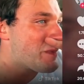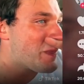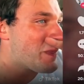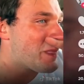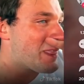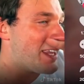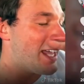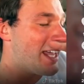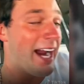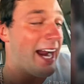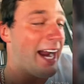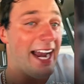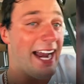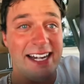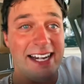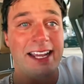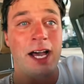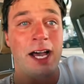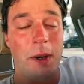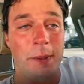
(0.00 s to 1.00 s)
Like, I
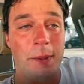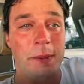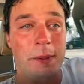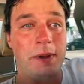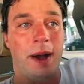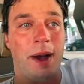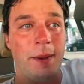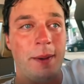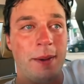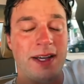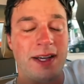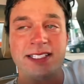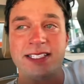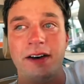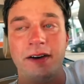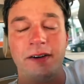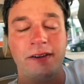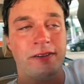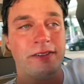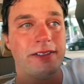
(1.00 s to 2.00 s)
did come up here by
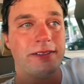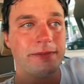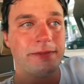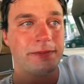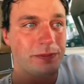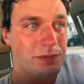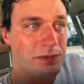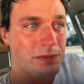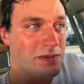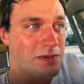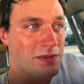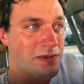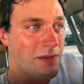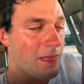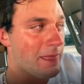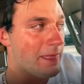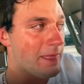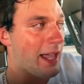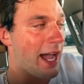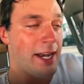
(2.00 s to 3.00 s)
myself.
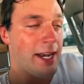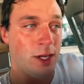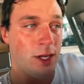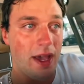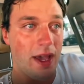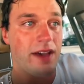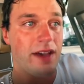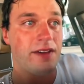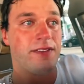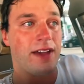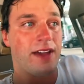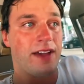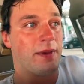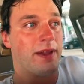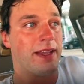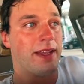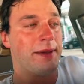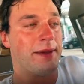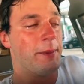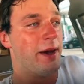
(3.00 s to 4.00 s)
I do have
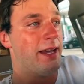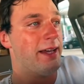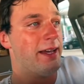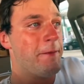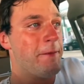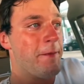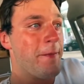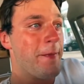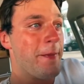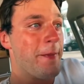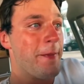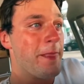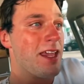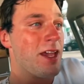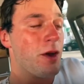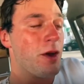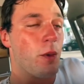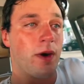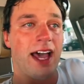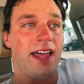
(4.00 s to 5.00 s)
family, but
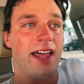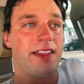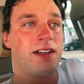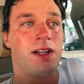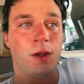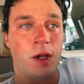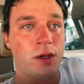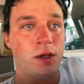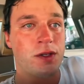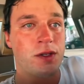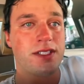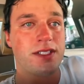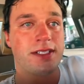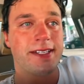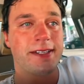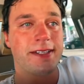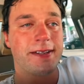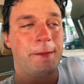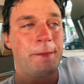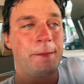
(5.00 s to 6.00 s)
we're not the
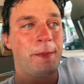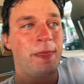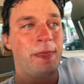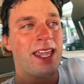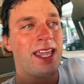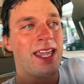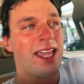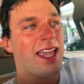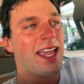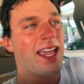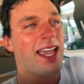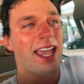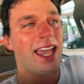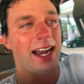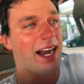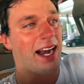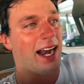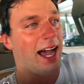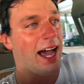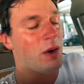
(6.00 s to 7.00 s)
closest.
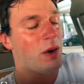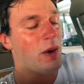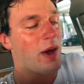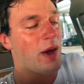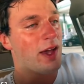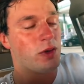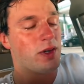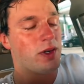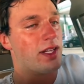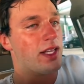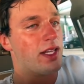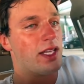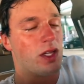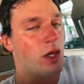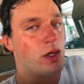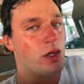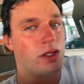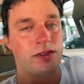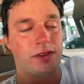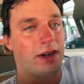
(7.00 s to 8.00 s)
And I don't have really
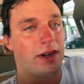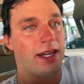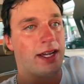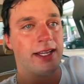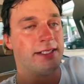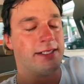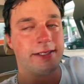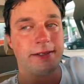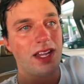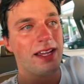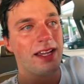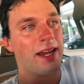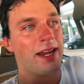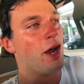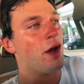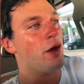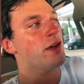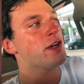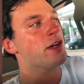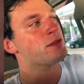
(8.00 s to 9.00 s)
close friends. You
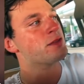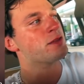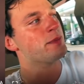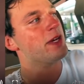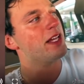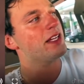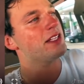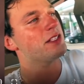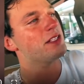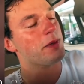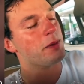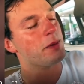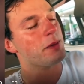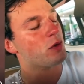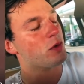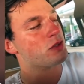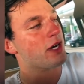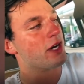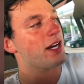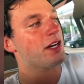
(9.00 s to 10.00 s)
know, there's millions of
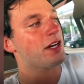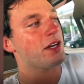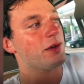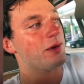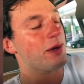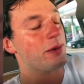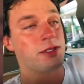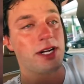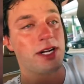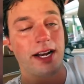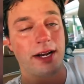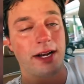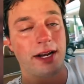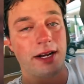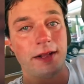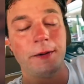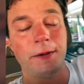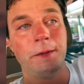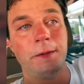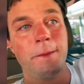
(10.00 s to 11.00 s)
people trying to do what I'm trying to
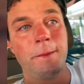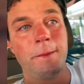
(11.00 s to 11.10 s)
do.